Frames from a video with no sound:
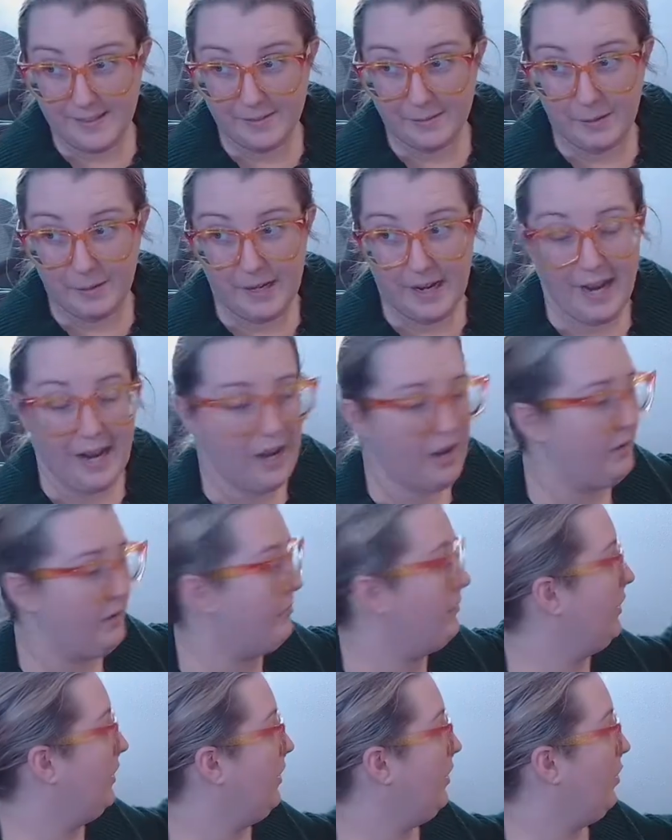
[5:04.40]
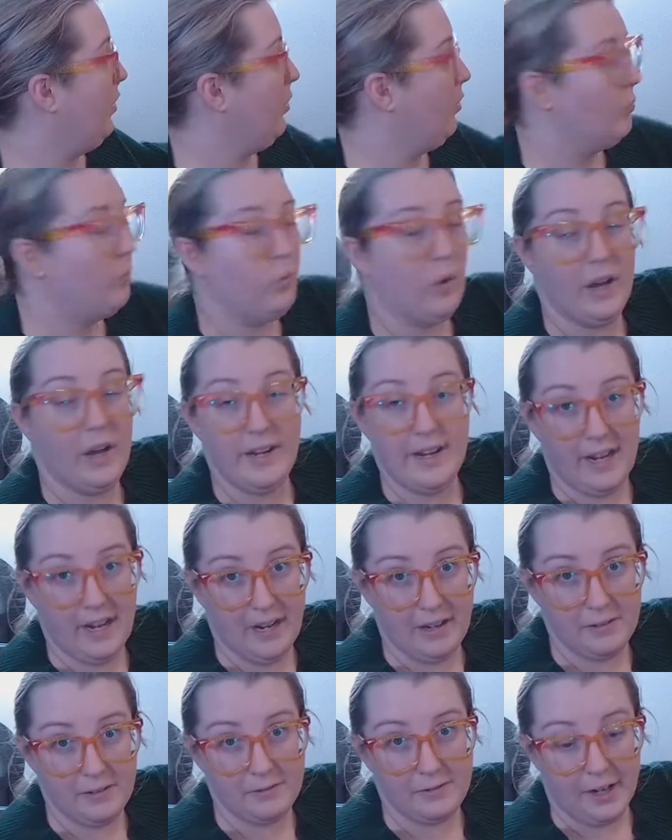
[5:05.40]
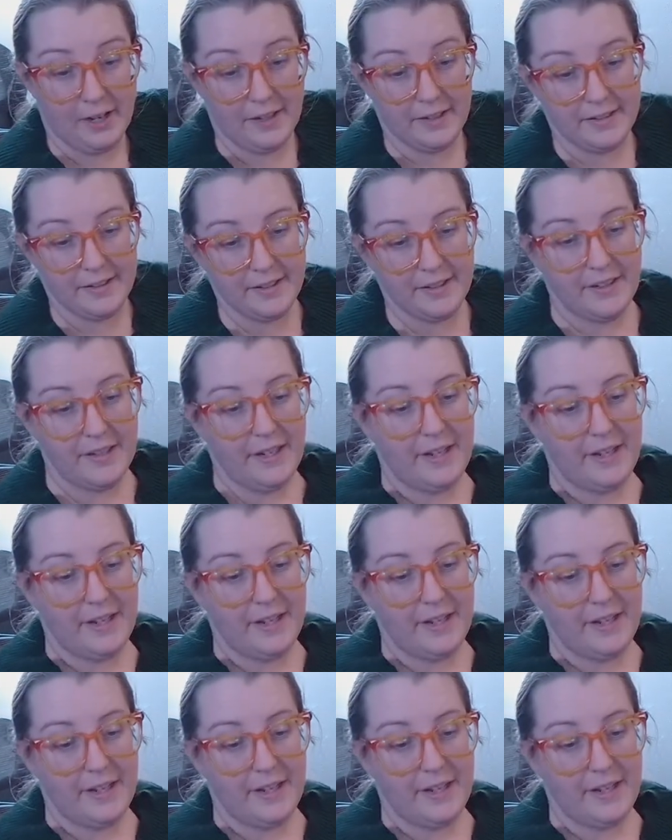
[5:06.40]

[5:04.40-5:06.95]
we have one half done,